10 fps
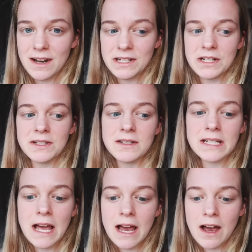I just
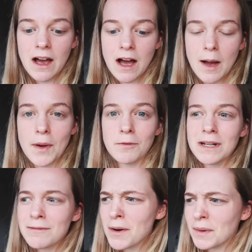
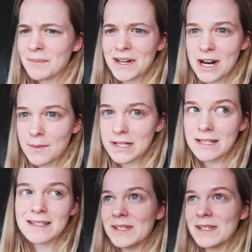rewrote one of my chapters.